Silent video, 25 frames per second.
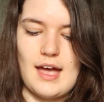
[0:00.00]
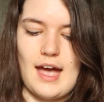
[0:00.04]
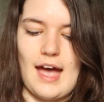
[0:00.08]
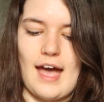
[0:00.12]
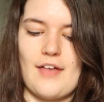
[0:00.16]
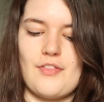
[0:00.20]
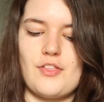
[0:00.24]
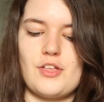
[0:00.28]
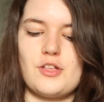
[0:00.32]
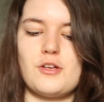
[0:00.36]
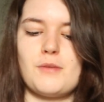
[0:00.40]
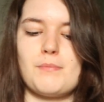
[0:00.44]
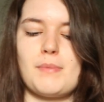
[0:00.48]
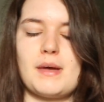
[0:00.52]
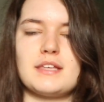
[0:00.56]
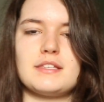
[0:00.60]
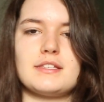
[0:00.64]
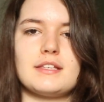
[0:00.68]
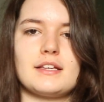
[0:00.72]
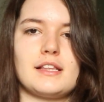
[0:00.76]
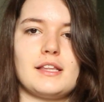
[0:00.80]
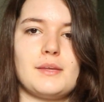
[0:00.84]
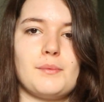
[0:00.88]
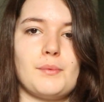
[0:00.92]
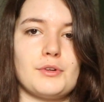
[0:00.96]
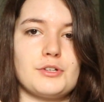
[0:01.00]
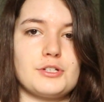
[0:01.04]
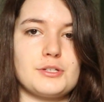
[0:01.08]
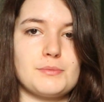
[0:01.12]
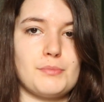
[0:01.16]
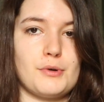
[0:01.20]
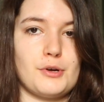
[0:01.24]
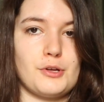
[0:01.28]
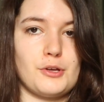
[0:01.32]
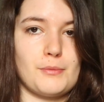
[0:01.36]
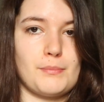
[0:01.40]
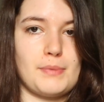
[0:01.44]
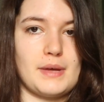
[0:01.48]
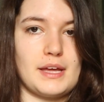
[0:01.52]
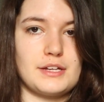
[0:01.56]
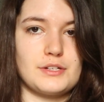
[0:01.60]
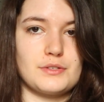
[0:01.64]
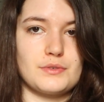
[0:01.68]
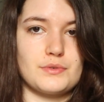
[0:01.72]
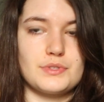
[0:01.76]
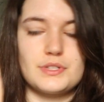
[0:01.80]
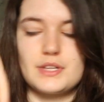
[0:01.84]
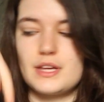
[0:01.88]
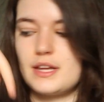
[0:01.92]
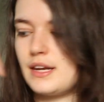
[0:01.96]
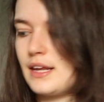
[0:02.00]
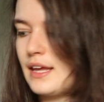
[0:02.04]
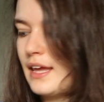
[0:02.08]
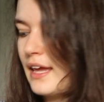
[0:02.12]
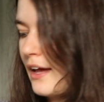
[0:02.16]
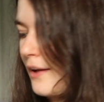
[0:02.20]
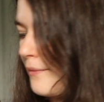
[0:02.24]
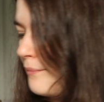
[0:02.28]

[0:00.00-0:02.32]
And then you basically want to put your petals in here.